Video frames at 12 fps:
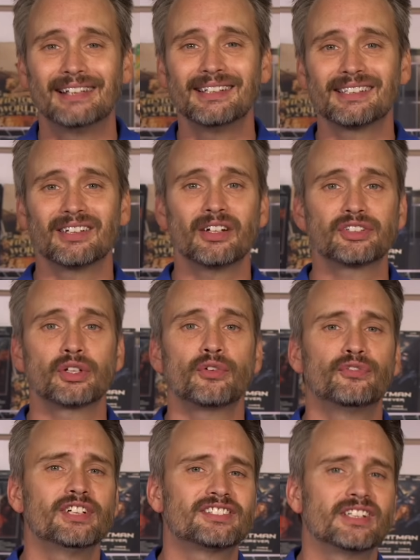And this also
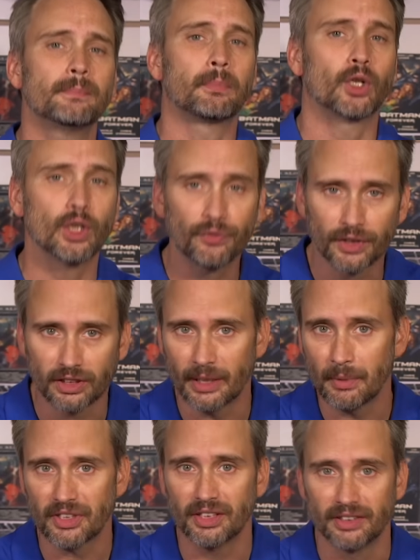fits in perfectly
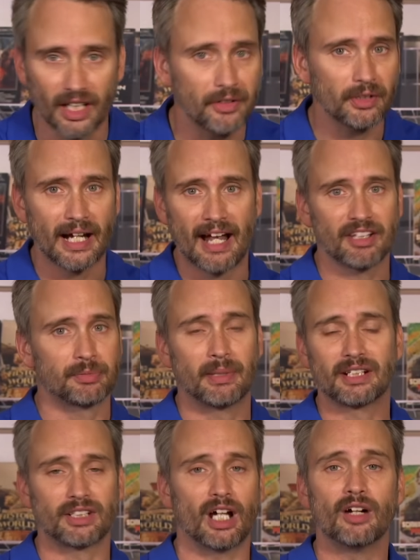with another
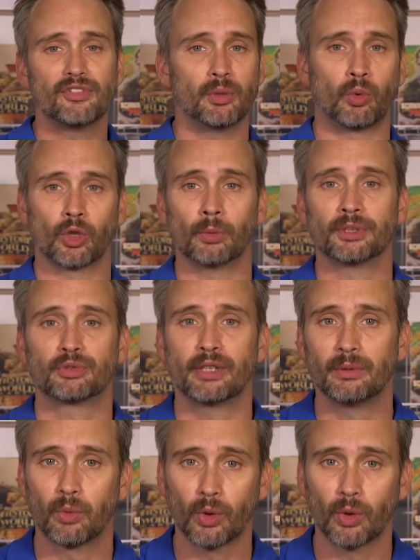aspect of the World Between